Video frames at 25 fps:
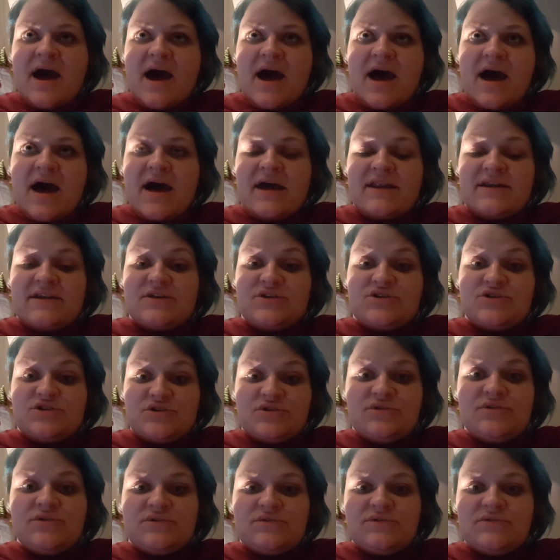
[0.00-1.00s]
and
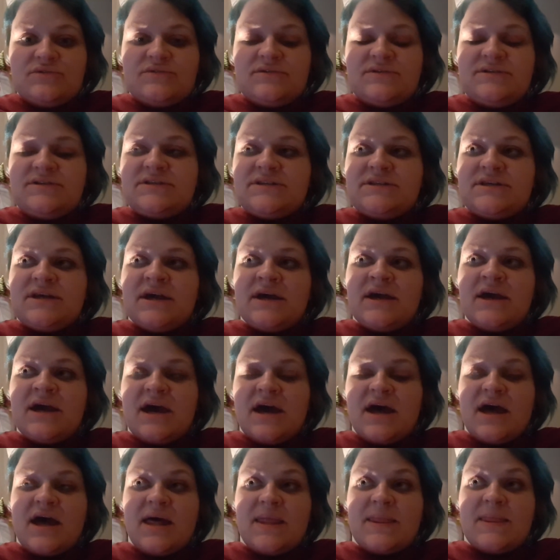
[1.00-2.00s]
shoes
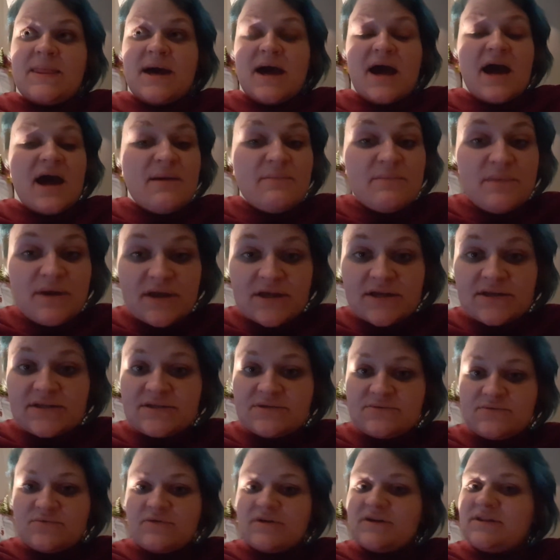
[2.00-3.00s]
and the
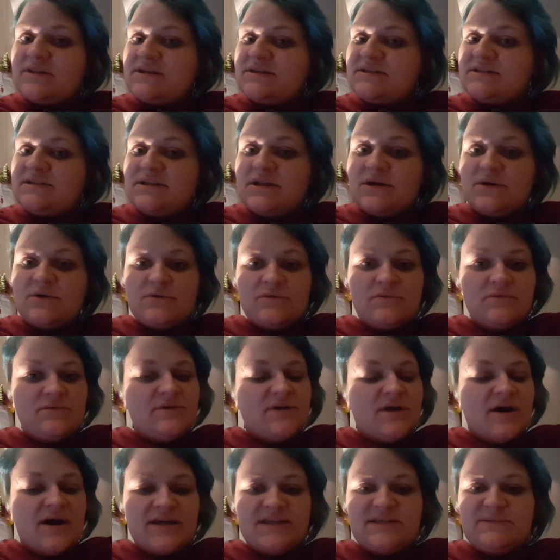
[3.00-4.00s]
handbags were in this little
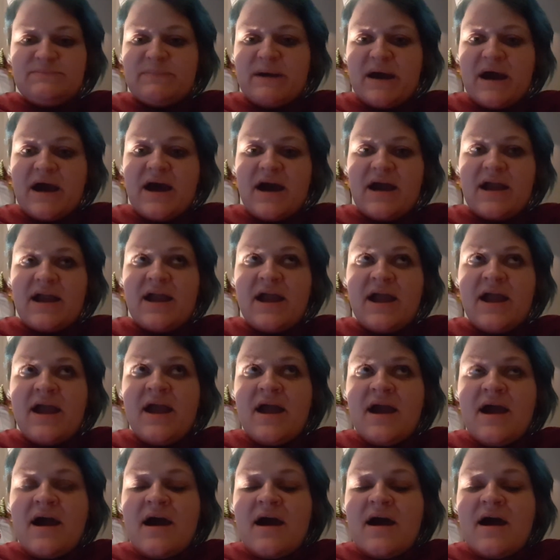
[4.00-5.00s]
nice bag.
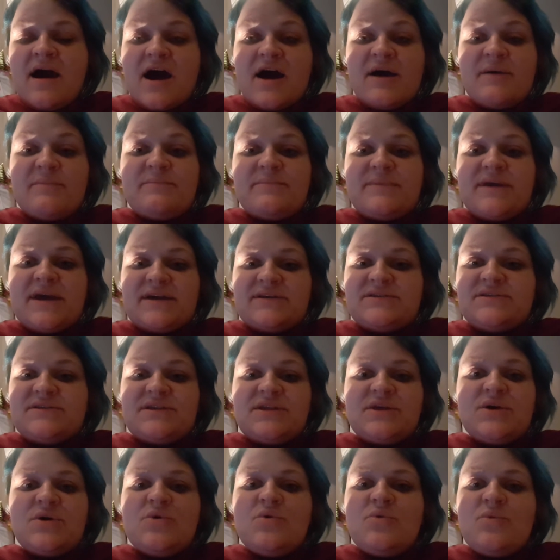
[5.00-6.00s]
So
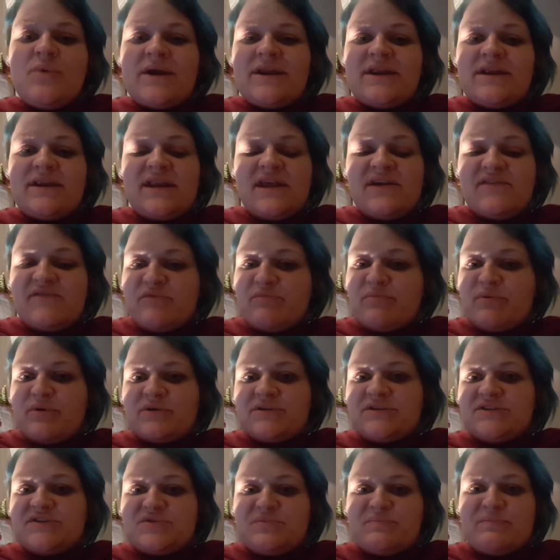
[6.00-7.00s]
they all went in either
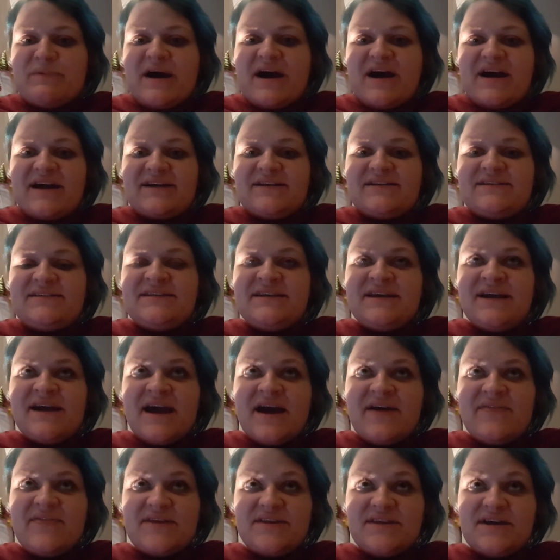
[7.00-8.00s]
boxes or bags,
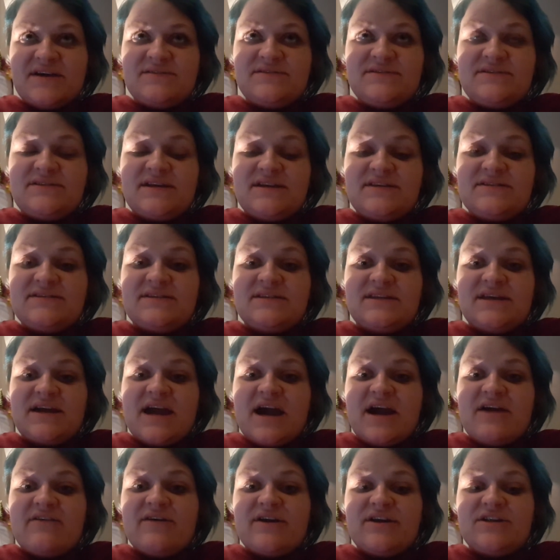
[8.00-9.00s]
and they're downstairs in the
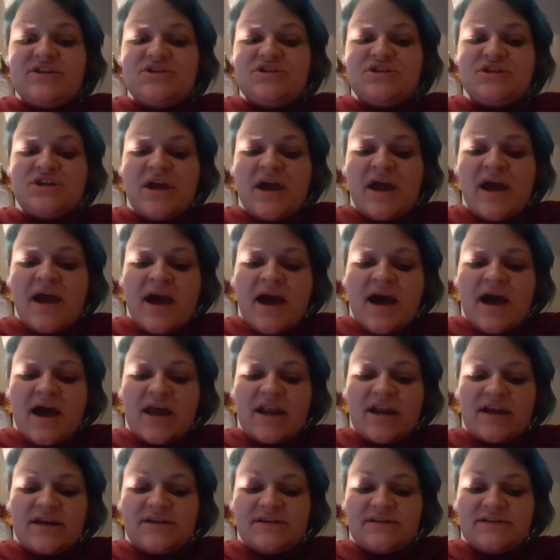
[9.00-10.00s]
garage.
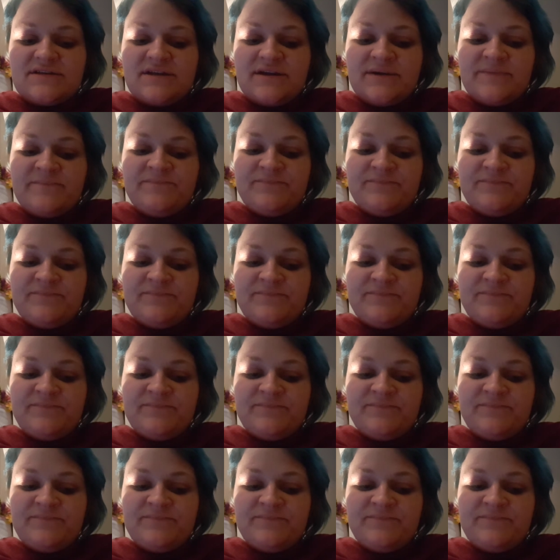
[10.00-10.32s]
And